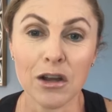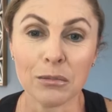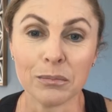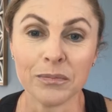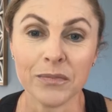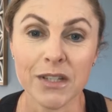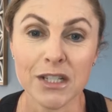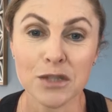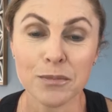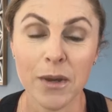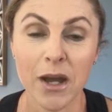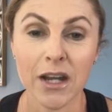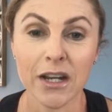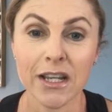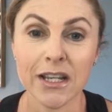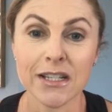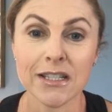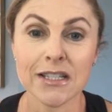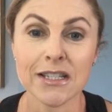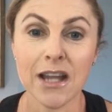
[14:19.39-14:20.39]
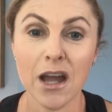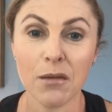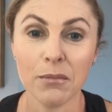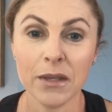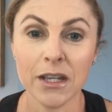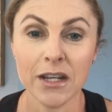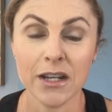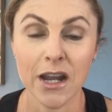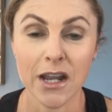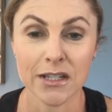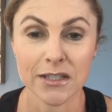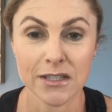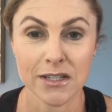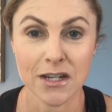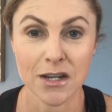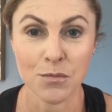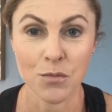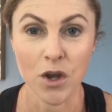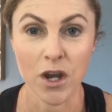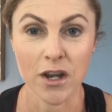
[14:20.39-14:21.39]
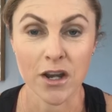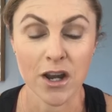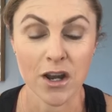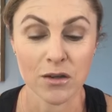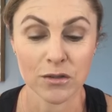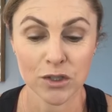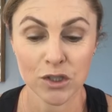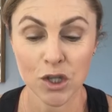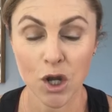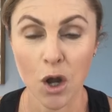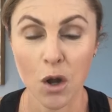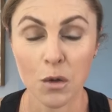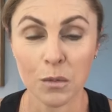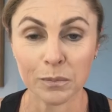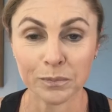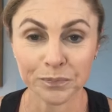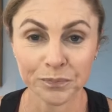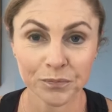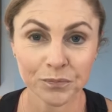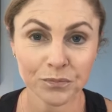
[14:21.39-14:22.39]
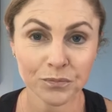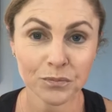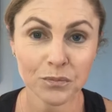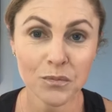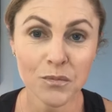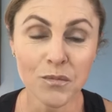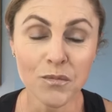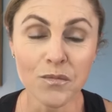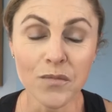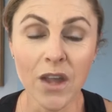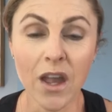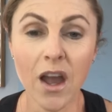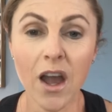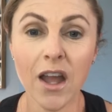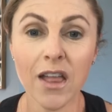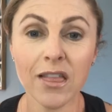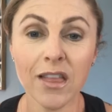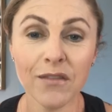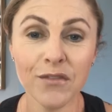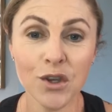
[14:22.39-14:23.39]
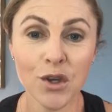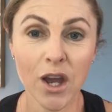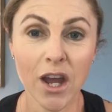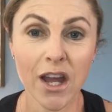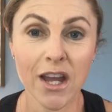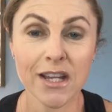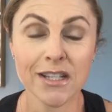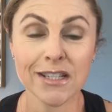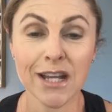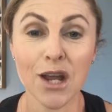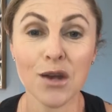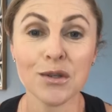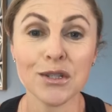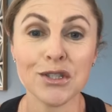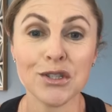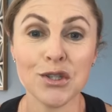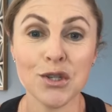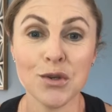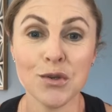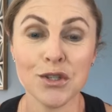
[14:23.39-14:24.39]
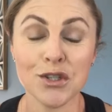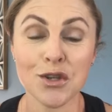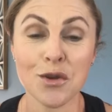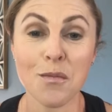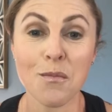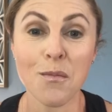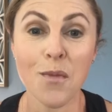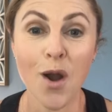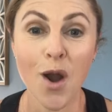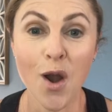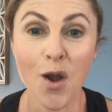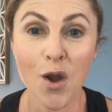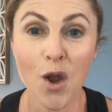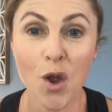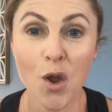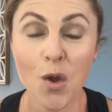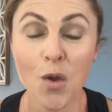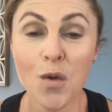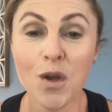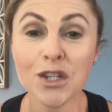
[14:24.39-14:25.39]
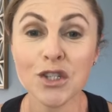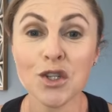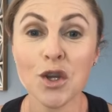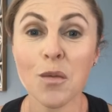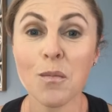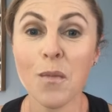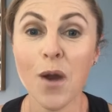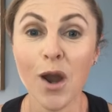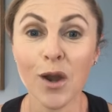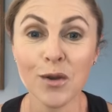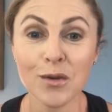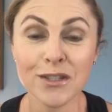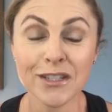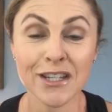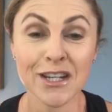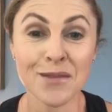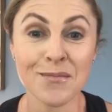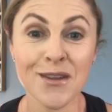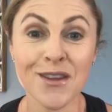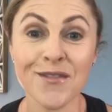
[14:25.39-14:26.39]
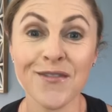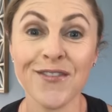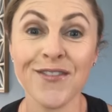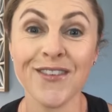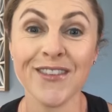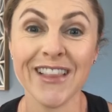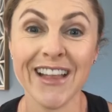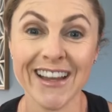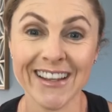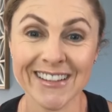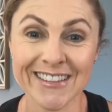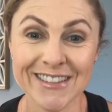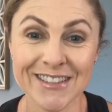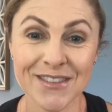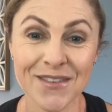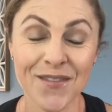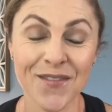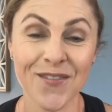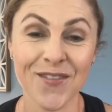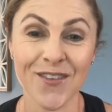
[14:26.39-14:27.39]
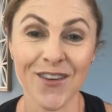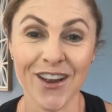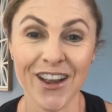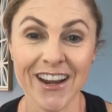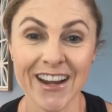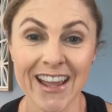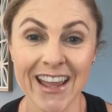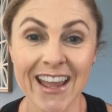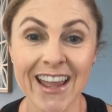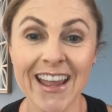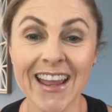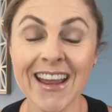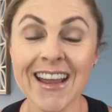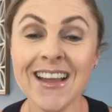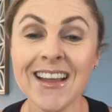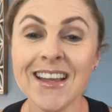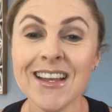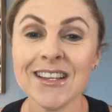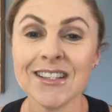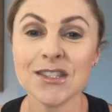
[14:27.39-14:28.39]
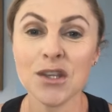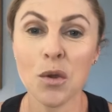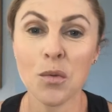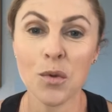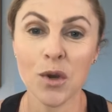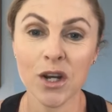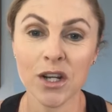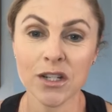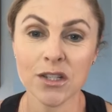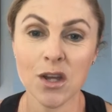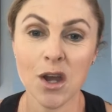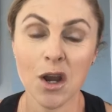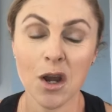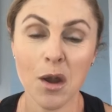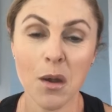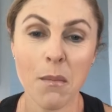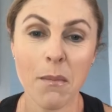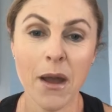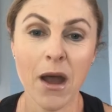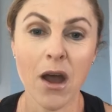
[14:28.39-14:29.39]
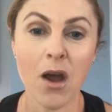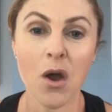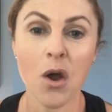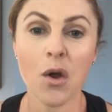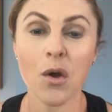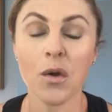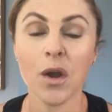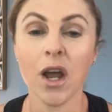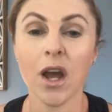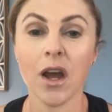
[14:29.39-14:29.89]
his body is not being nice to him right now. So I love you guys. I will see you tomorrow. Tomorrow is gonna be Flex Friday. So we're gonna talk about